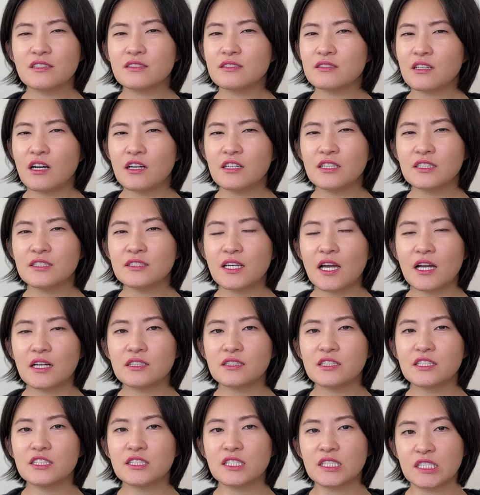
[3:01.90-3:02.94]
That's not
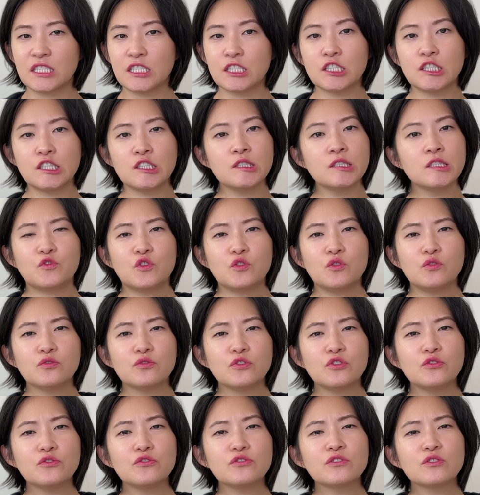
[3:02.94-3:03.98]
exactly a skill. You'll
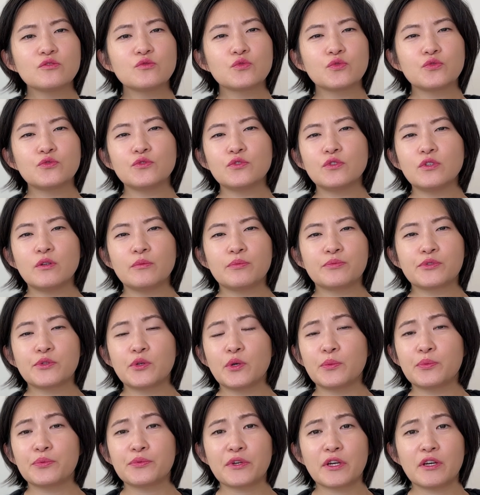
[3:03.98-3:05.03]
use the tool
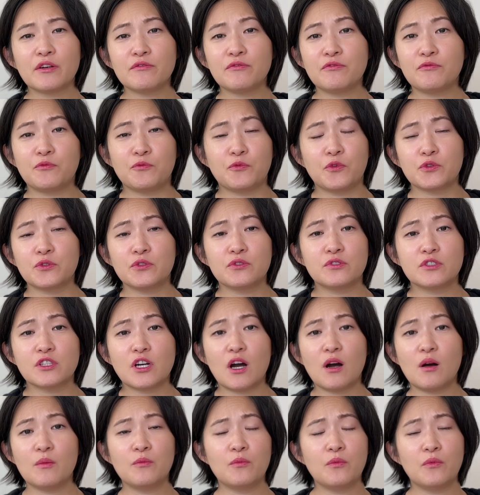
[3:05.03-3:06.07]
appropriate for the
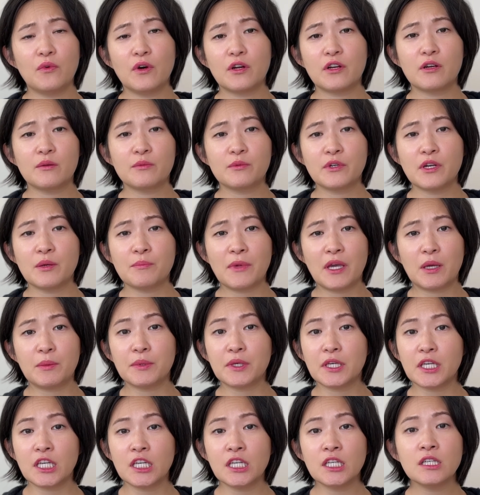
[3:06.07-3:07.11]
job, whatever it may
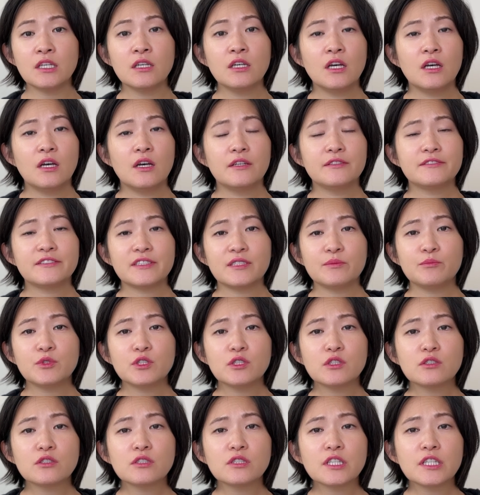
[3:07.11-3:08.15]
be.
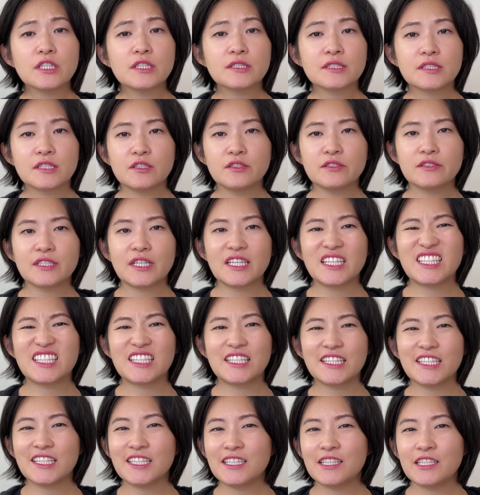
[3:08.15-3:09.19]
Similarly, skills like
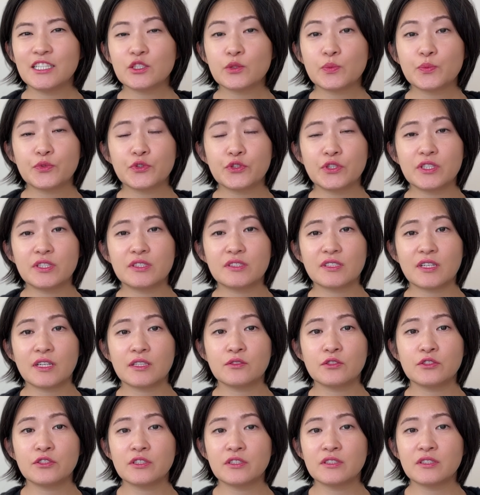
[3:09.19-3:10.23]
Git is pretty
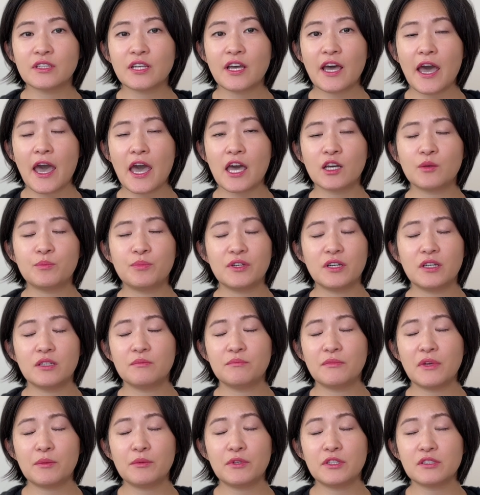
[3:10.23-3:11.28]
standard in tech,
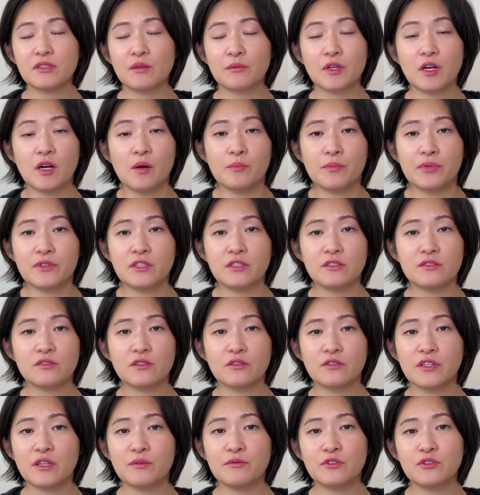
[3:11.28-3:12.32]
but maybe some companies
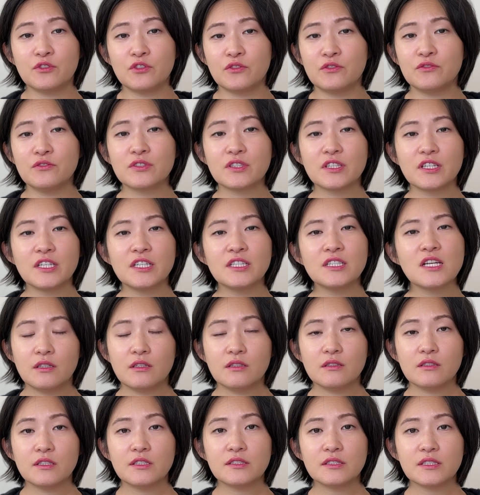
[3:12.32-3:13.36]
don't even use Git.
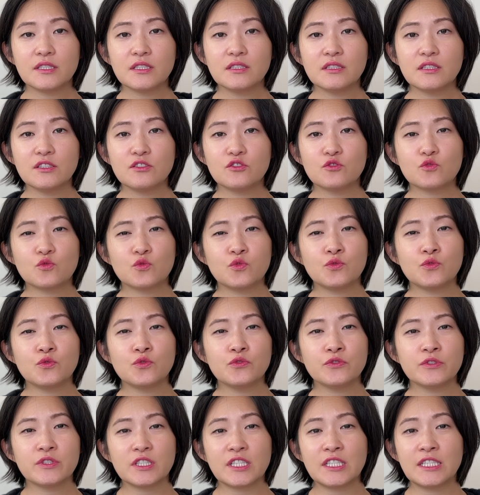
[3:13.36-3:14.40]
Listing these
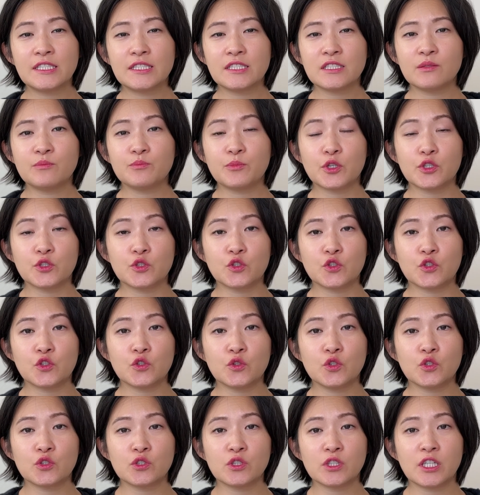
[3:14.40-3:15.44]
tools isn't
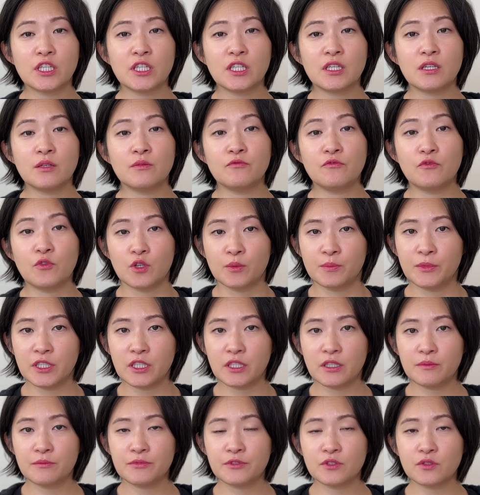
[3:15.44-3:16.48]
particularly
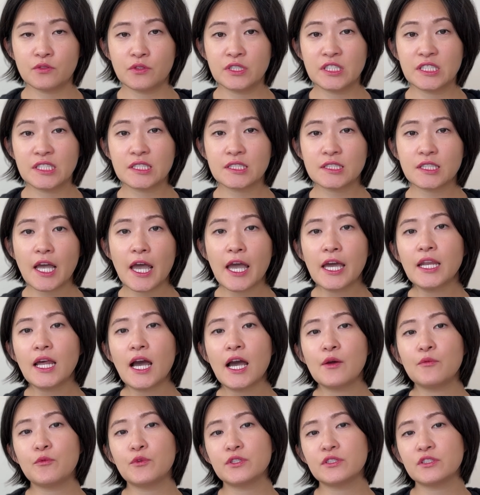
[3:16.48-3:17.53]
informative. So instead,
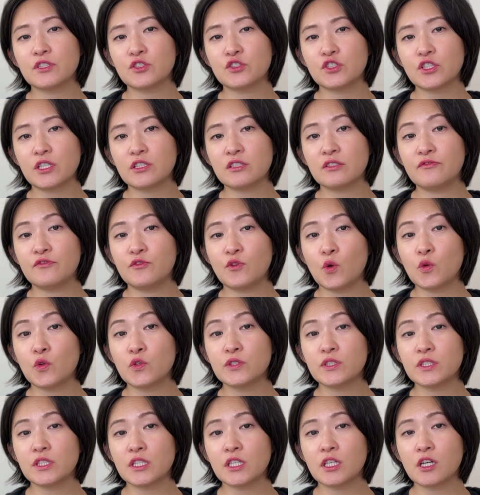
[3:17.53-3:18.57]
I would suggest
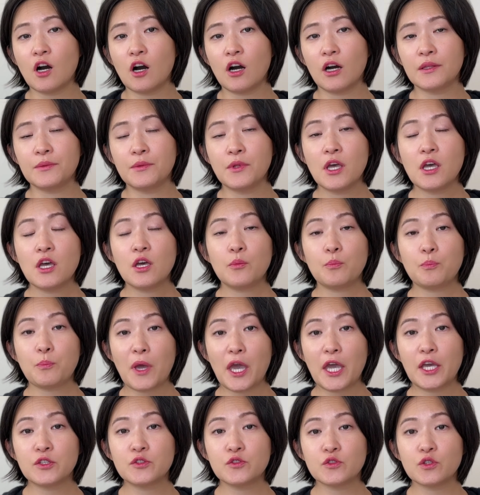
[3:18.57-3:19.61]
focusing on
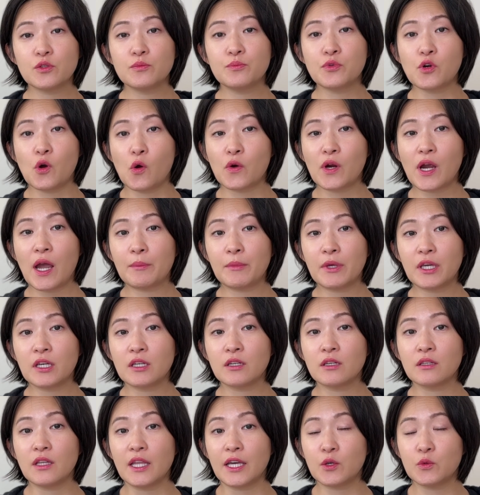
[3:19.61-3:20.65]
major
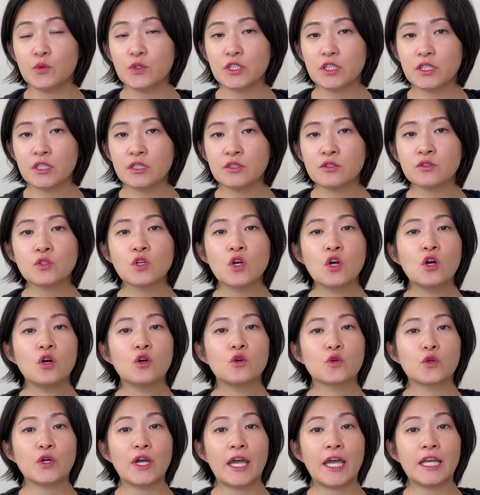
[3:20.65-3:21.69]
programming languages
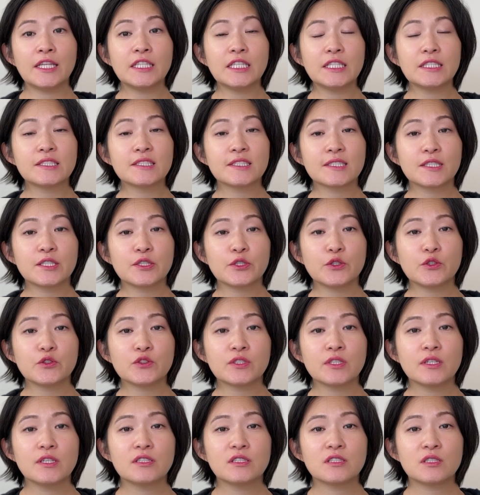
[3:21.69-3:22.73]
or any
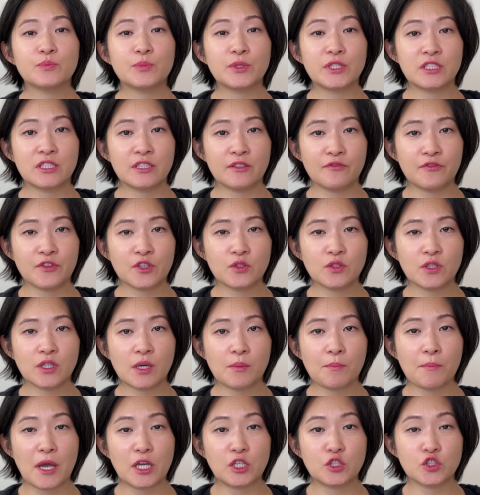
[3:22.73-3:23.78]
skills specifically
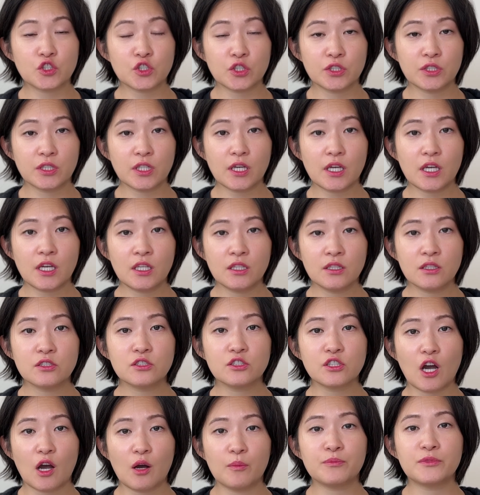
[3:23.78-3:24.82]
mentioned in the
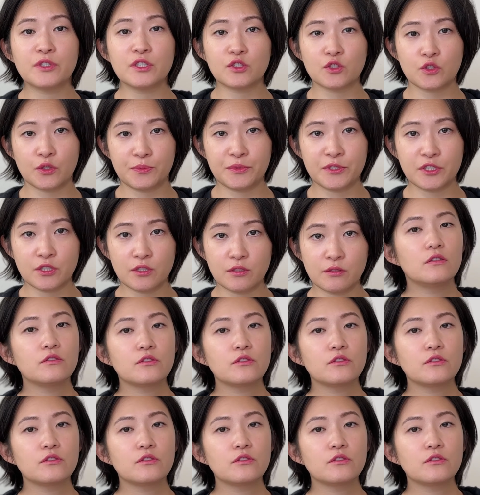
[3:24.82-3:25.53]
job description.